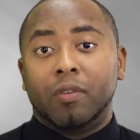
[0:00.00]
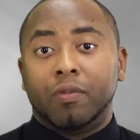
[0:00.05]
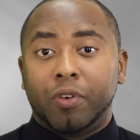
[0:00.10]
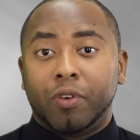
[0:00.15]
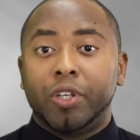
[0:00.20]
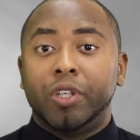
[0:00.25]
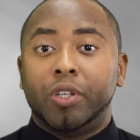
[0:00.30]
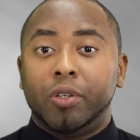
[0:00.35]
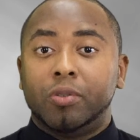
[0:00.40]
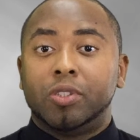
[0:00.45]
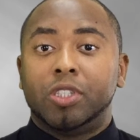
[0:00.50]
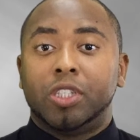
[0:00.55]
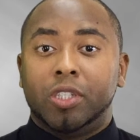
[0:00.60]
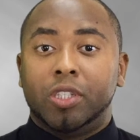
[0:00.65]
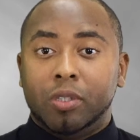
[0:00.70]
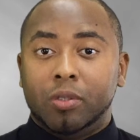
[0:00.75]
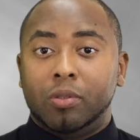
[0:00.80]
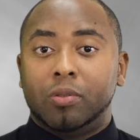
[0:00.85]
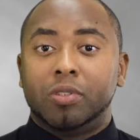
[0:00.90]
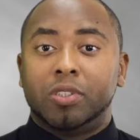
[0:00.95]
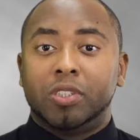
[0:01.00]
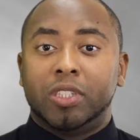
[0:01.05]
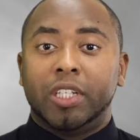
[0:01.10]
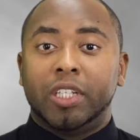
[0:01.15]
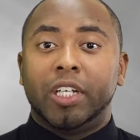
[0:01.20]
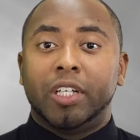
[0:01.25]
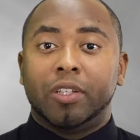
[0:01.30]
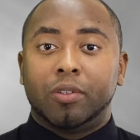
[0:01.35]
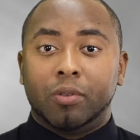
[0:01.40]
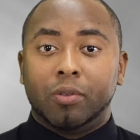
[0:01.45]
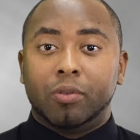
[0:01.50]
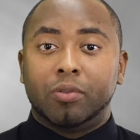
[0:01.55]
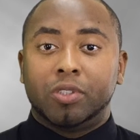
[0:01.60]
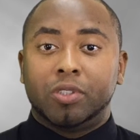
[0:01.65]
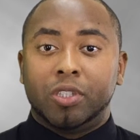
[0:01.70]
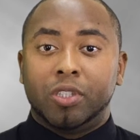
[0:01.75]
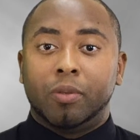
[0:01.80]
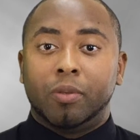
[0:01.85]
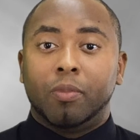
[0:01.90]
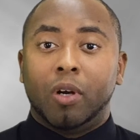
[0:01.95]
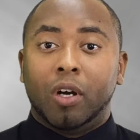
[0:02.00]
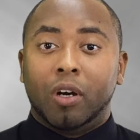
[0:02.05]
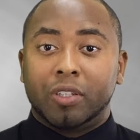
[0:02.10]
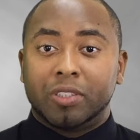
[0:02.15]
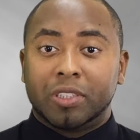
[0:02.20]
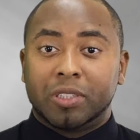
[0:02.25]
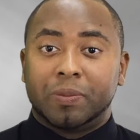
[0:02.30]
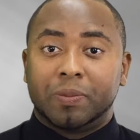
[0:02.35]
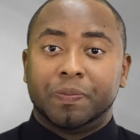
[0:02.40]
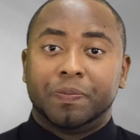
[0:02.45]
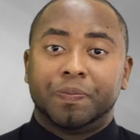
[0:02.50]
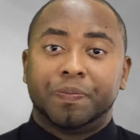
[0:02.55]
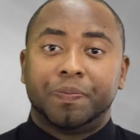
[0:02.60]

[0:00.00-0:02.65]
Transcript: for you to use to get through to your boss.